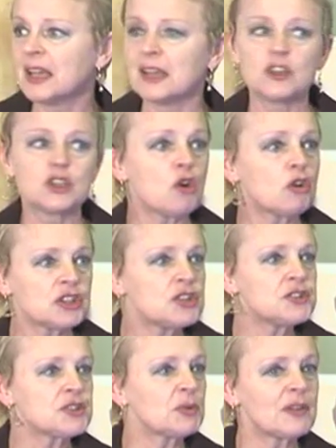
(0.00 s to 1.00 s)
in the
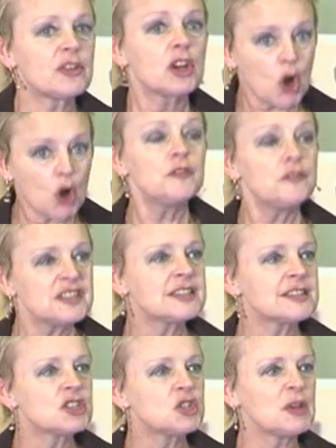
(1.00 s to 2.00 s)
doctors or whatever, their
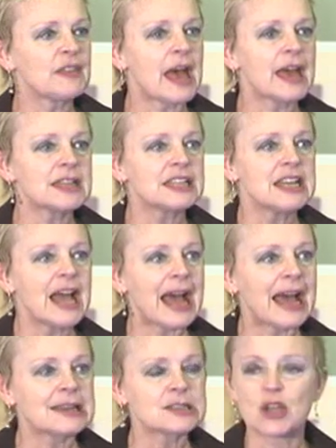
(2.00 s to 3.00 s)
confidence in doing that
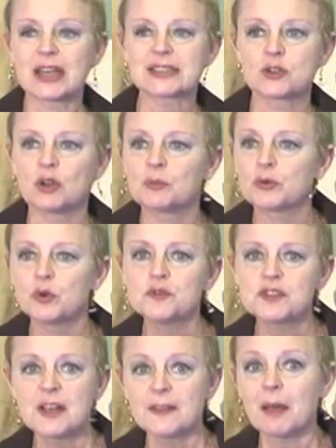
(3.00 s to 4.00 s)
has or has not
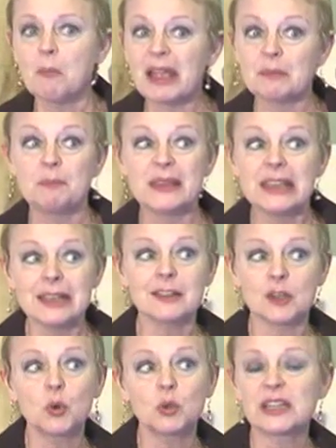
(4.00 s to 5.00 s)
improved. That might be
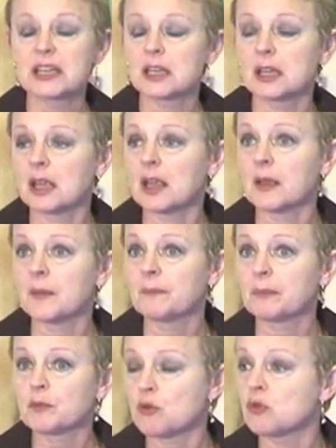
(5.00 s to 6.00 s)
the
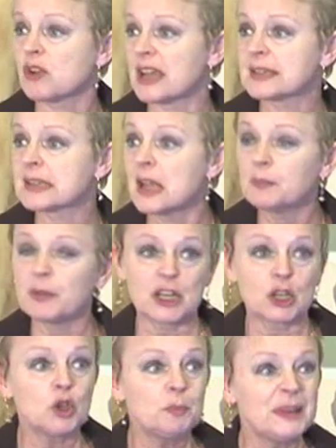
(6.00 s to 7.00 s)
only progress, but
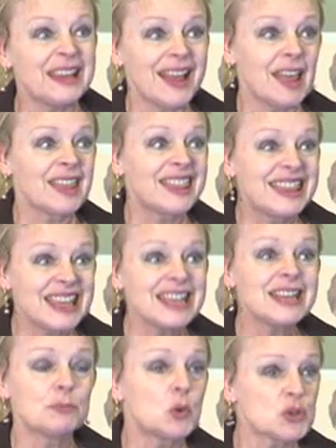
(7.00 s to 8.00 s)
it could be
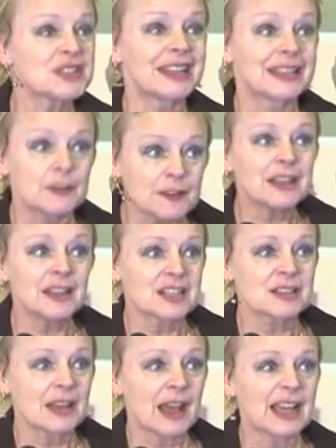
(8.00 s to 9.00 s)
the most
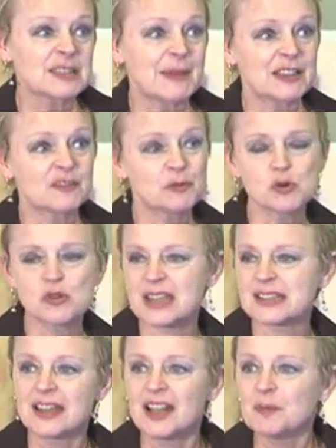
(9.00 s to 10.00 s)
significant aspect of
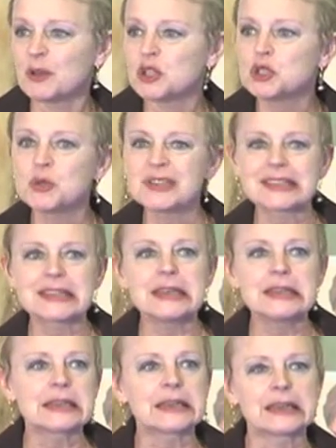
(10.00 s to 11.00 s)
progress. But you don't
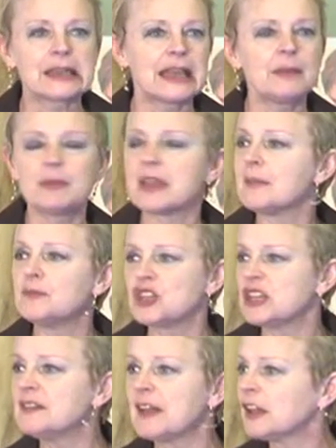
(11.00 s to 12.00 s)
see the
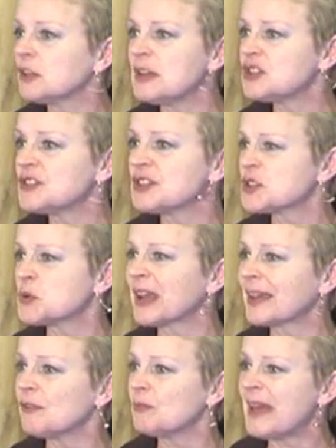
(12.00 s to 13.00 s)
KPMG evaluations and so
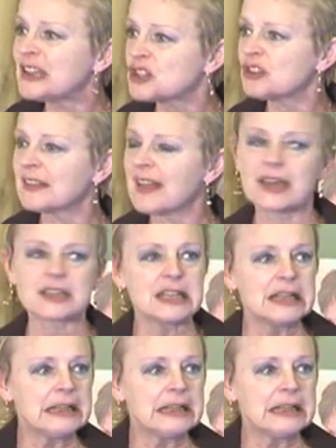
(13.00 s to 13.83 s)
on mentioning that.